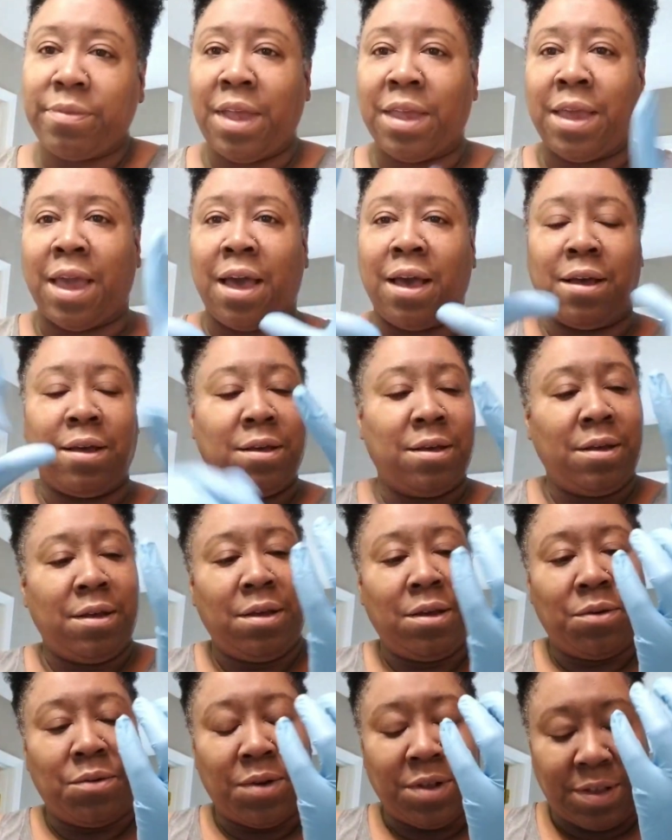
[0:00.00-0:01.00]
Yeah,
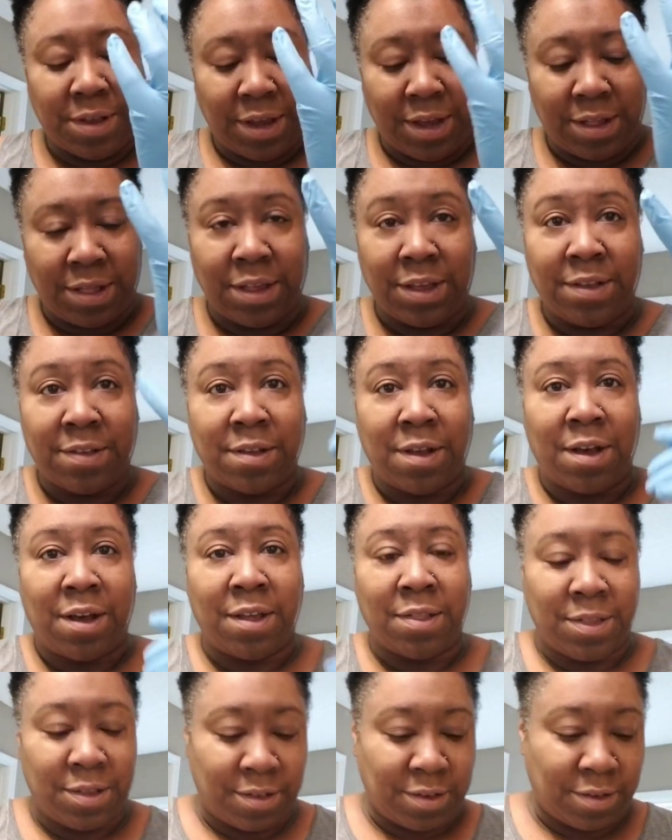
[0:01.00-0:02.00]
once I get these
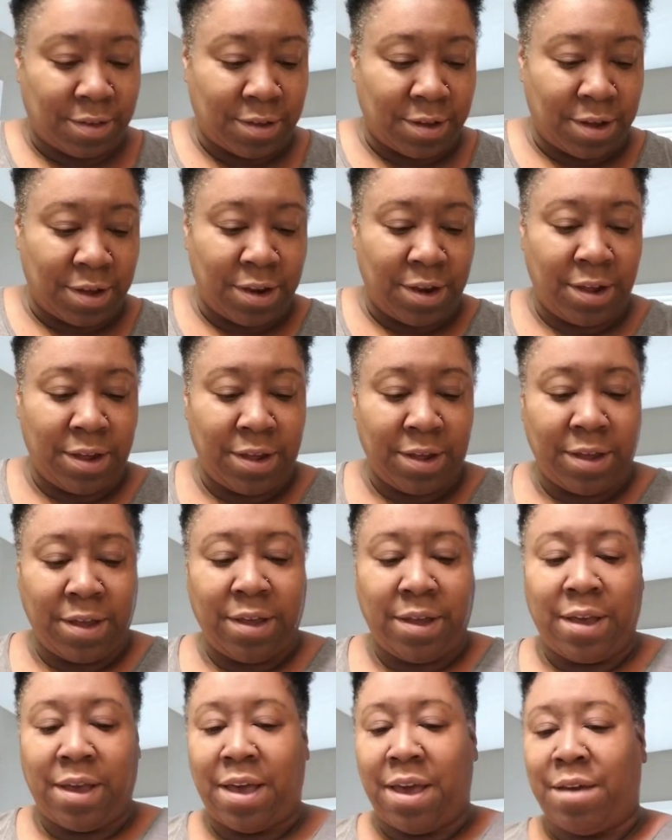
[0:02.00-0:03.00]
on, this is good.
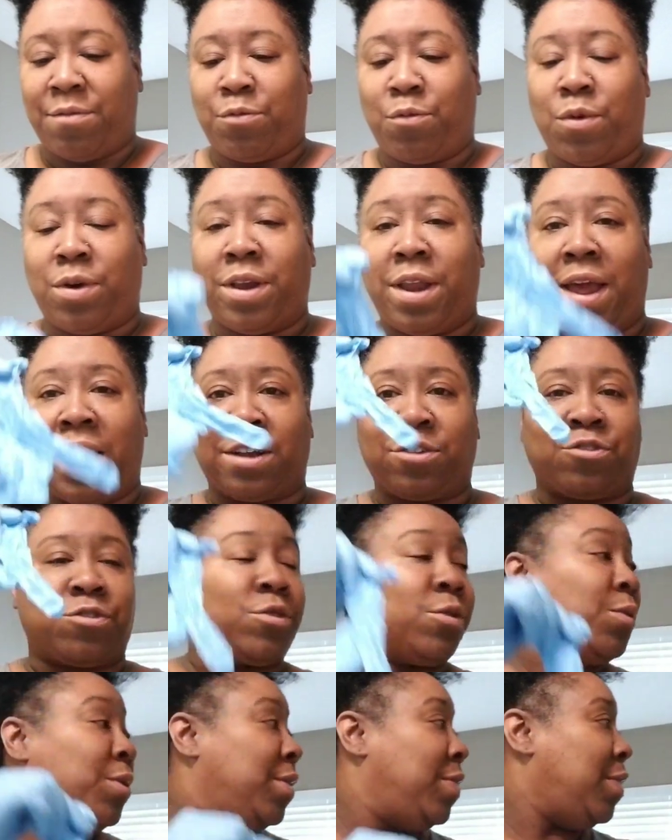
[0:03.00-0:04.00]
I have one
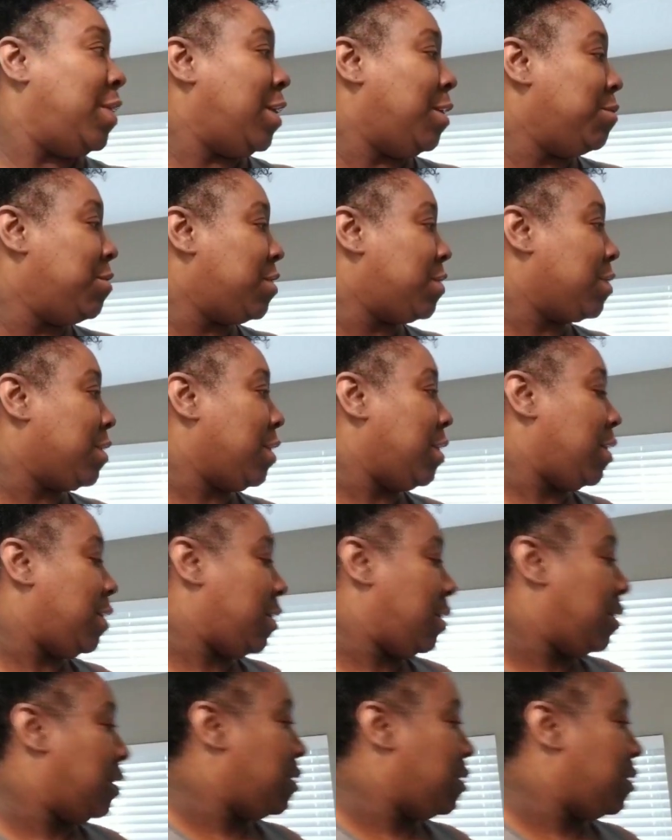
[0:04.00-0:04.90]
extra one that I'm just gonna